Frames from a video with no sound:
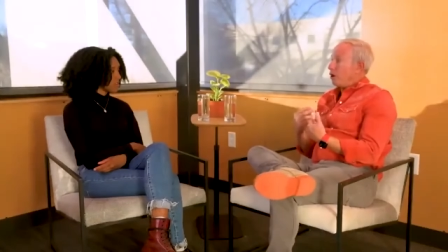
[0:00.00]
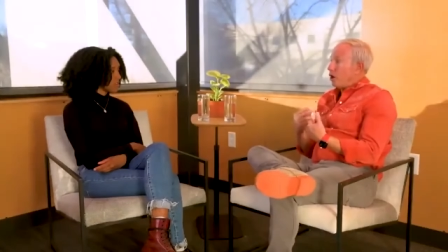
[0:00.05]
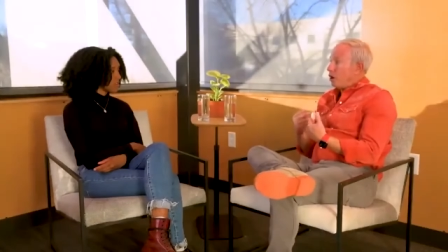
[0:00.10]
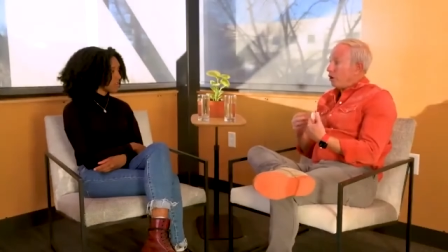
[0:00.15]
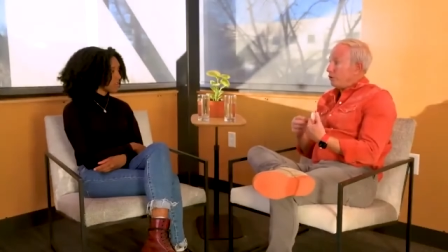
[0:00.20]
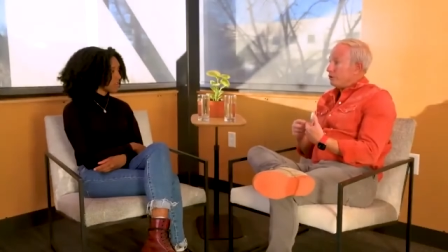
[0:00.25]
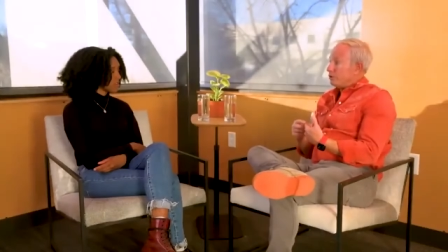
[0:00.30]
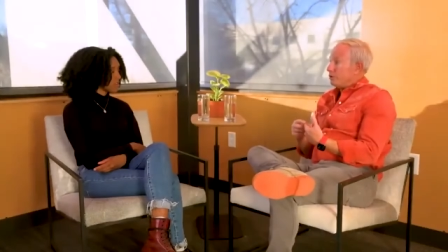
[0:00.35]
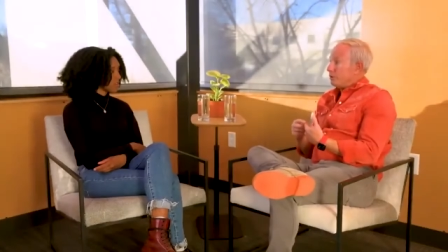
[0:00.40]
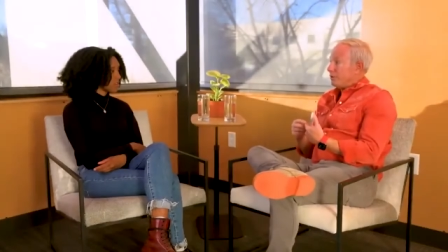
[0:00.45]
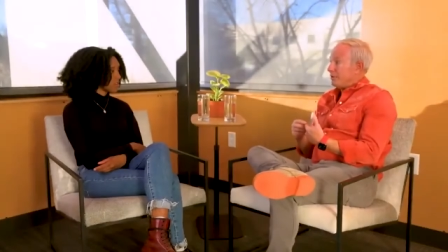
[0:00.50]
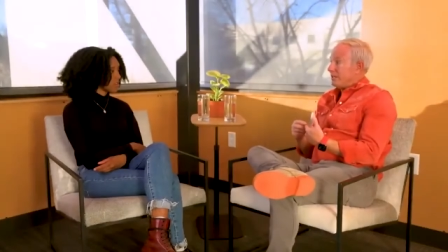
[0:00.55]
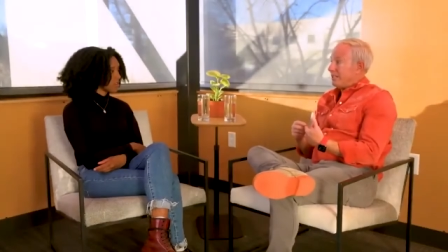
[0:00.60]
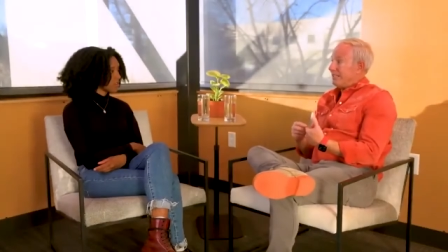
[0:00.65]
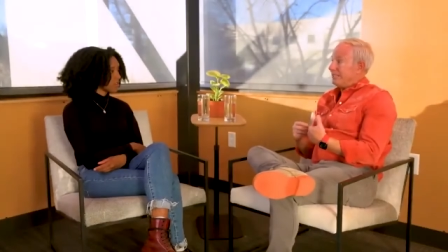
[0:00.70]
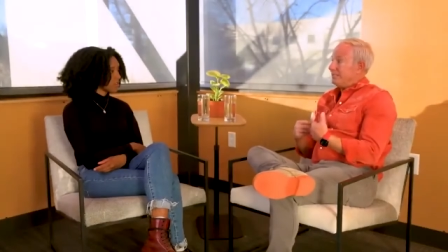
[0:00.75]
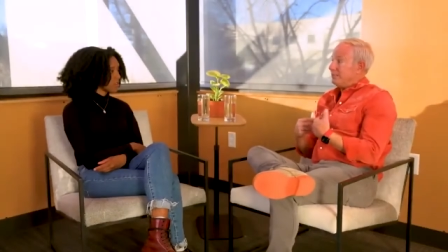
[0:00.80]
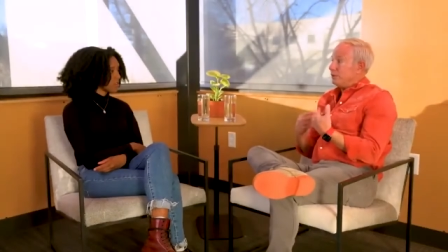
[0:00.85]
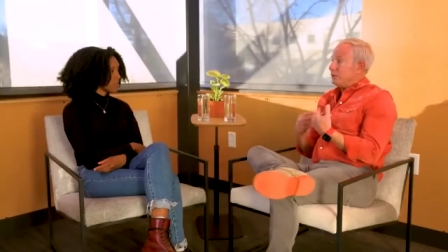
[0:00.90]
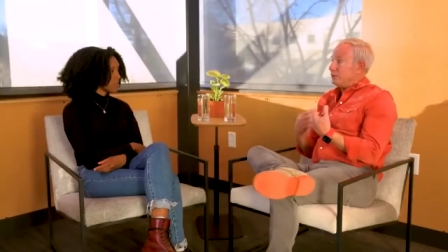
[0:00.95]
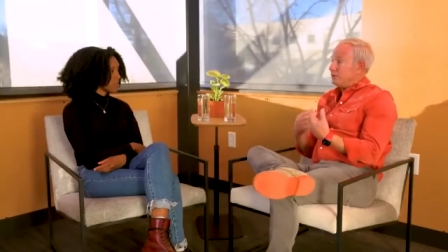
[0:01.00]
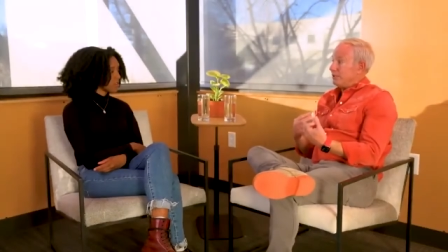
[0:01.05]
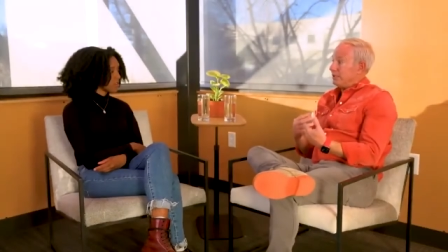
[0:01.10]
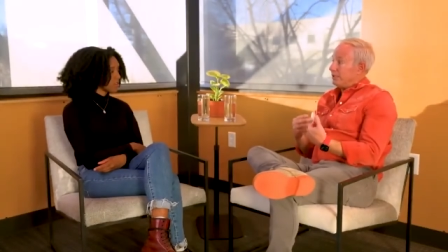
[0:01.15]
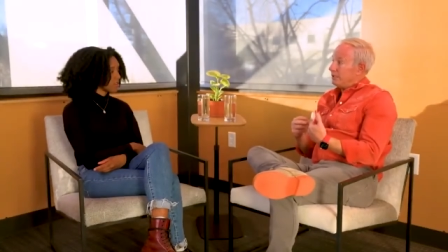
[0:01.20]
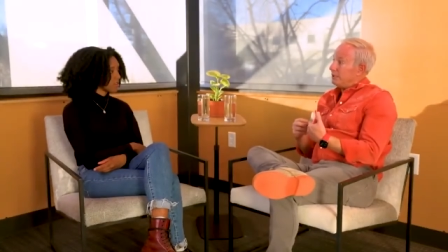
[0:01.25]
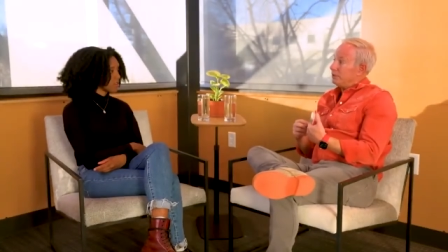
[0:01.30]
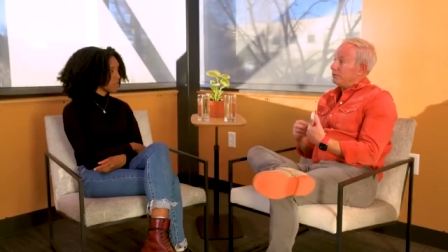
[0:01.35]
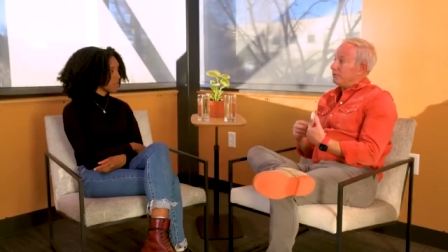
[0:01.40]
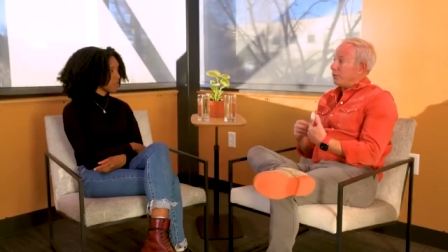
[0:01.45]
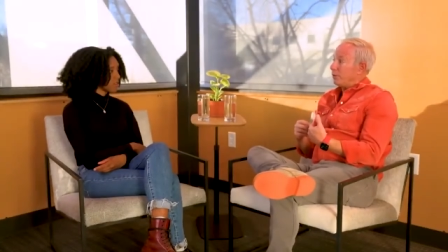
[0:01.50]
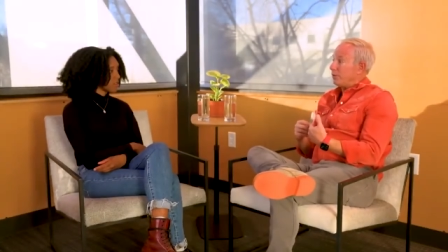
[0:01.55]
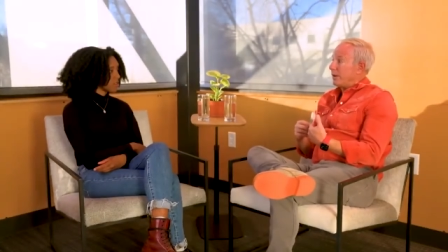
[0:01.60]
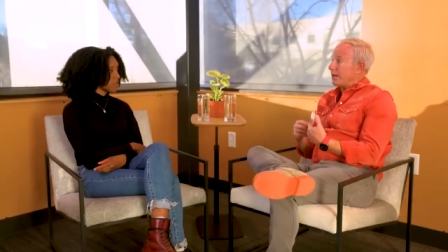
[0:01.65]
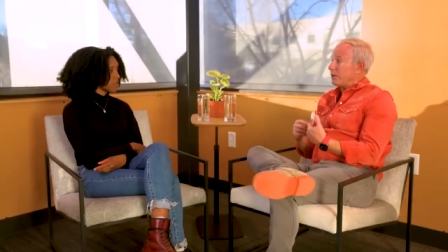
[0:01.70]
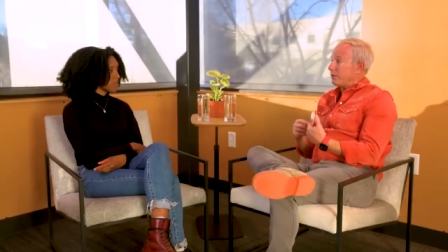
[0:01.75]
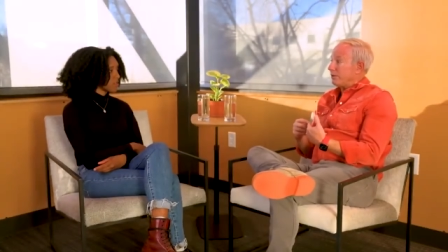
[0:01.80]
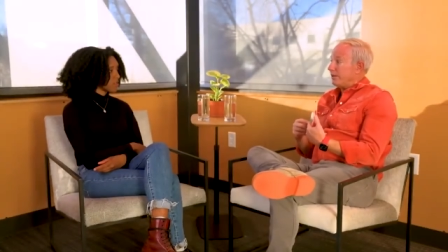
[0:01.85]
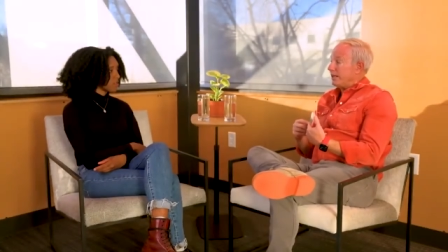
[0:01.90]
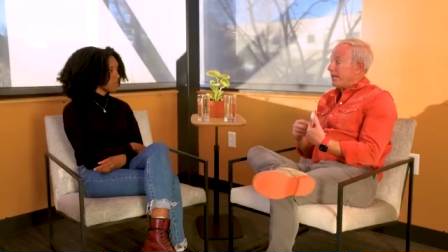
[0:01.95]
also then using these for
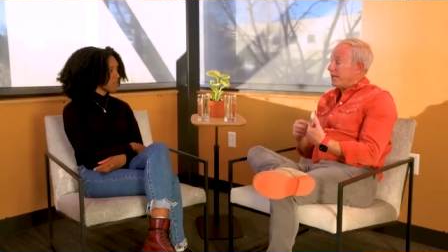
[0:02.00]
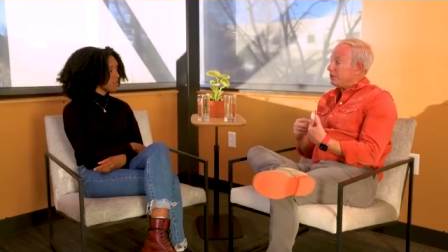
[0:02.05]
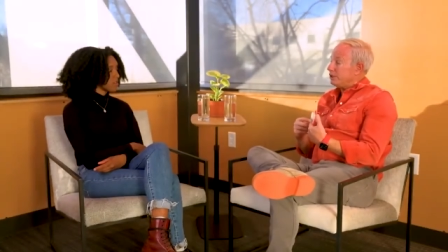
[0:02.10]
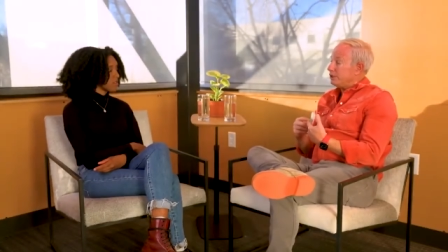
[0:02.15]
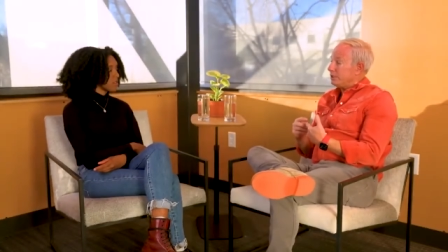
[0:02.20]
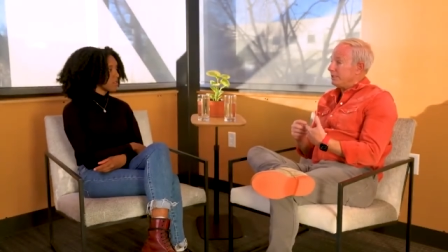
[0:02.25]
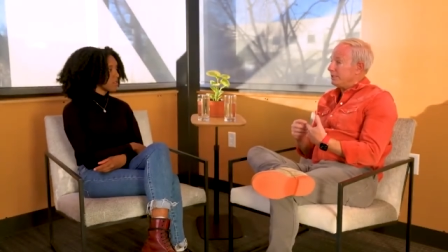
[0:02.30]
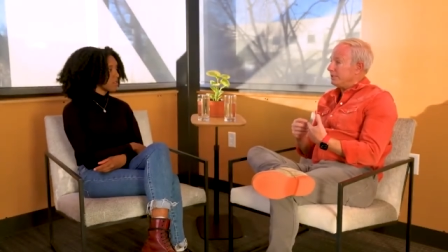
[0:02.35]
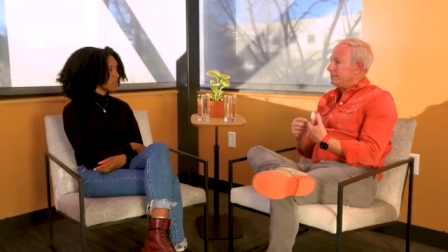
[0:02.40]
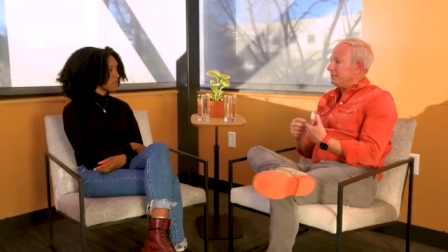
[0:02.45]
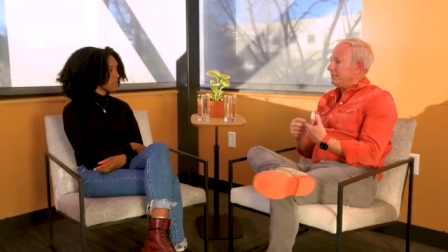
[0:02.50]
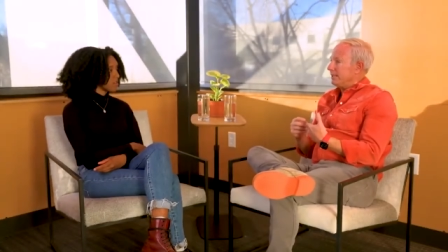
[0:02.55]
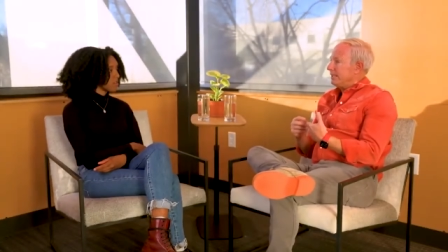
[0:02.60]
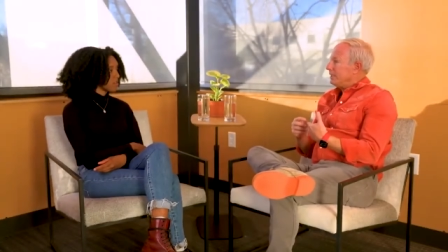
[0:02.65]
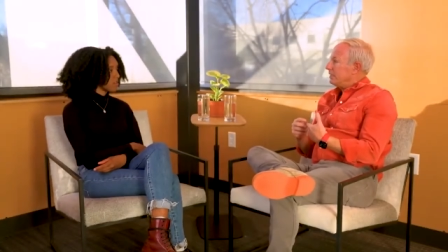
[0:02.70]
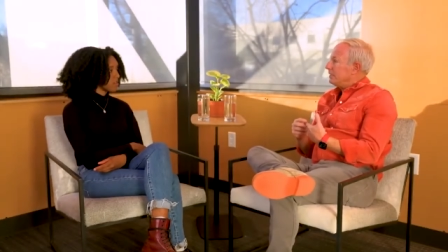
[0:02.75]
recreation,